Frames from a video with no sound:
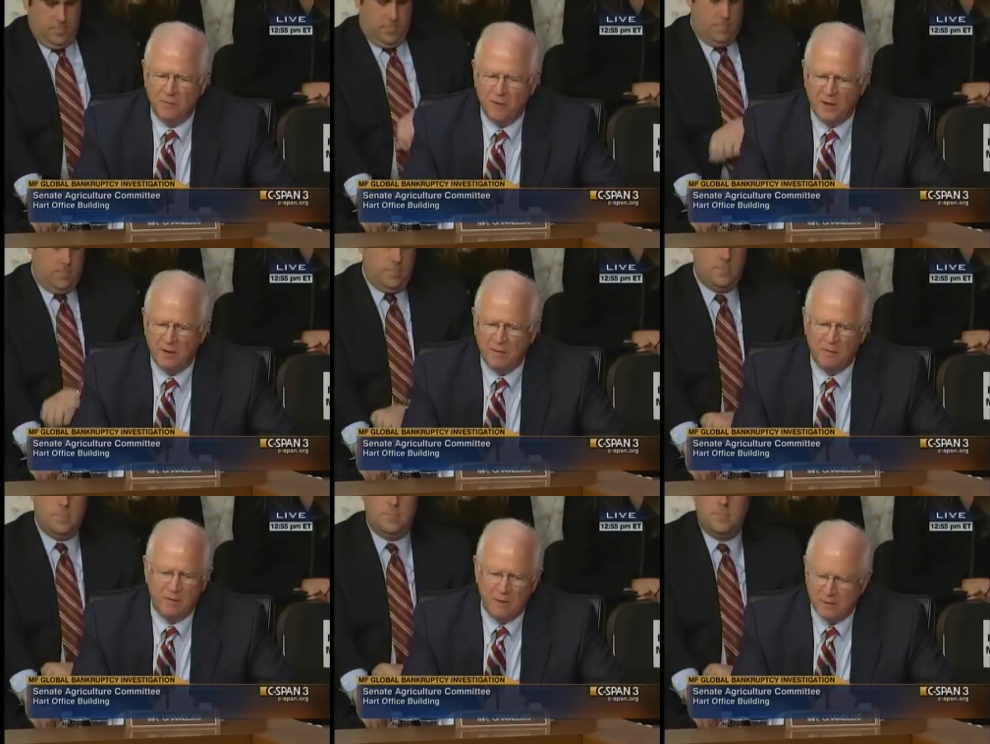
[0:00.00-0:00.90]
a
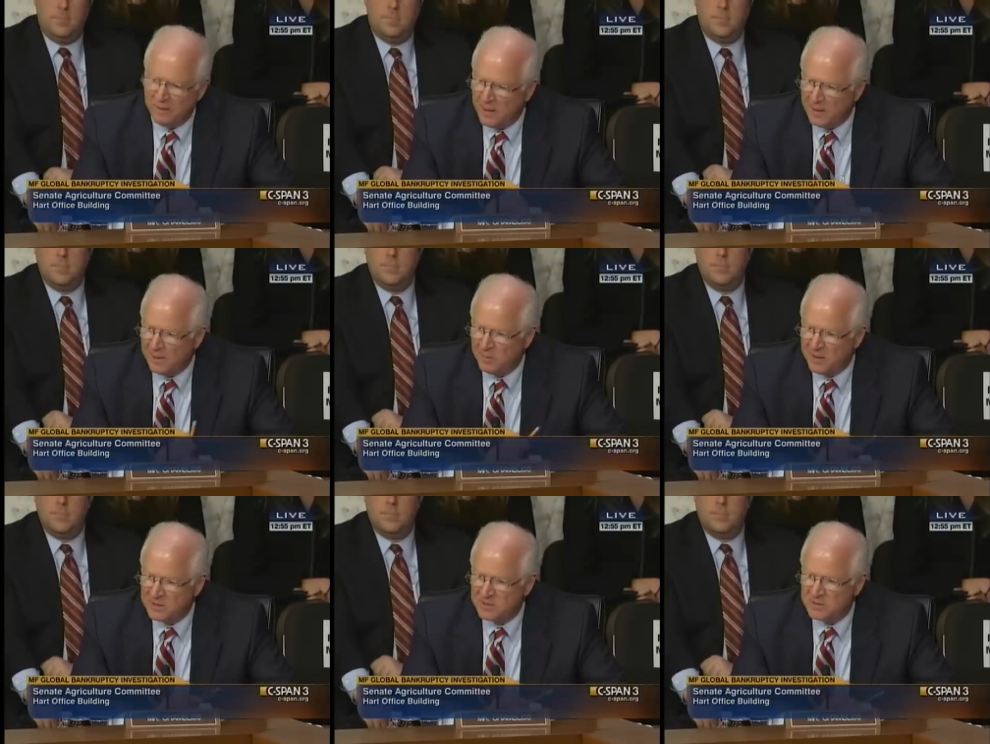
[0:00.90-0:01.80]
regular and daily
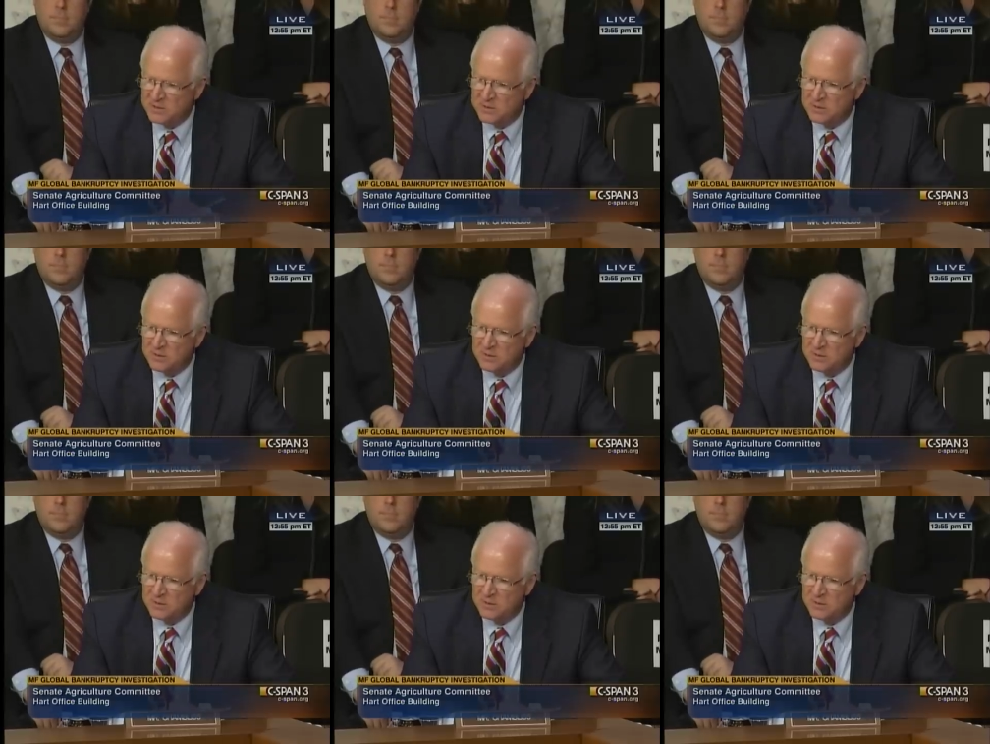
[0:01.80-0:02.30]
basis?